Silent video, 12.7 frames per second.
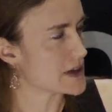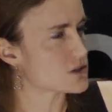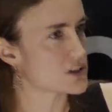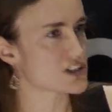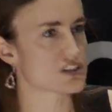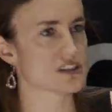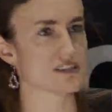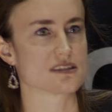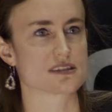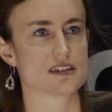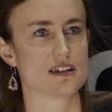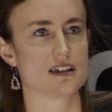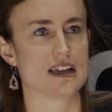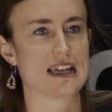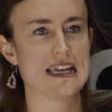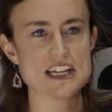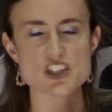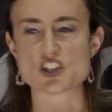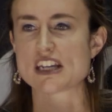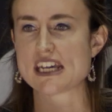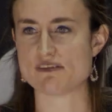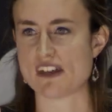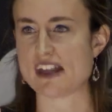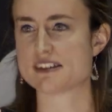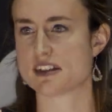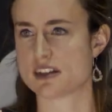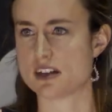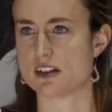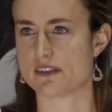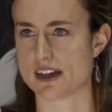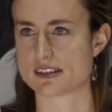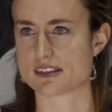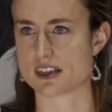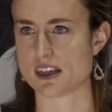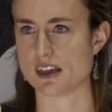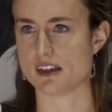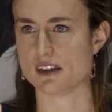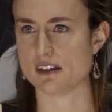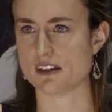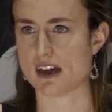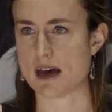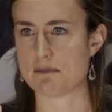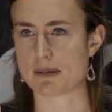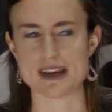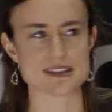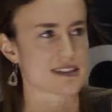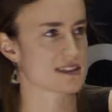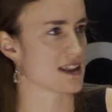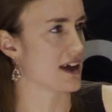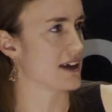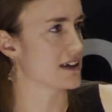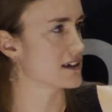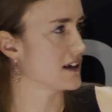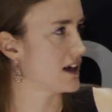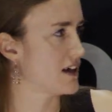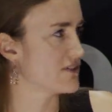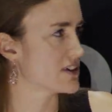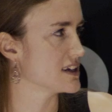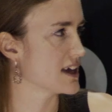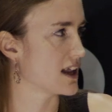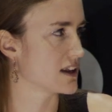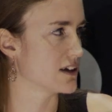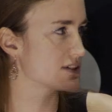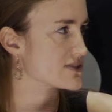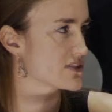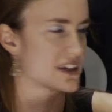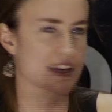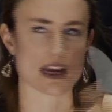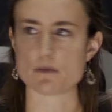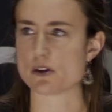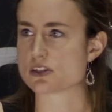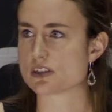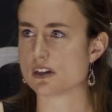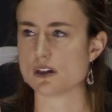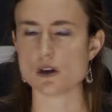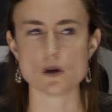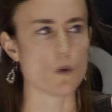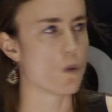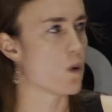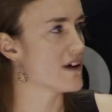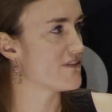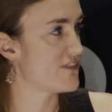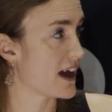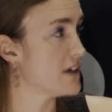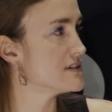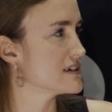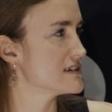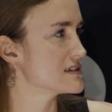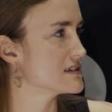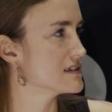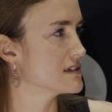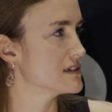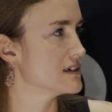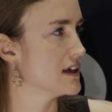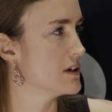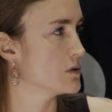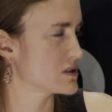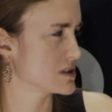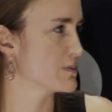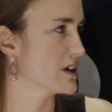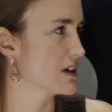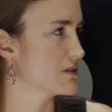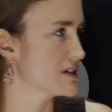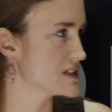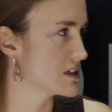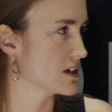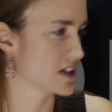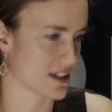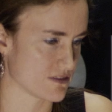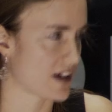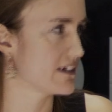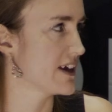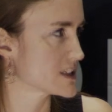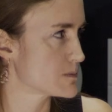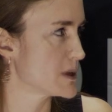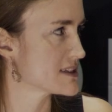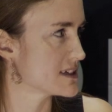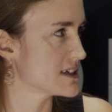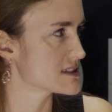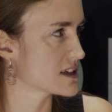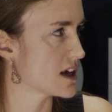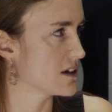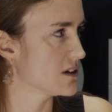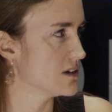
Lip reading: I mean, Christians literally invented the university, and places like Harvard and Yale and Oxford and Cambridge were founded in order to bring glory to God, like very explicitly so.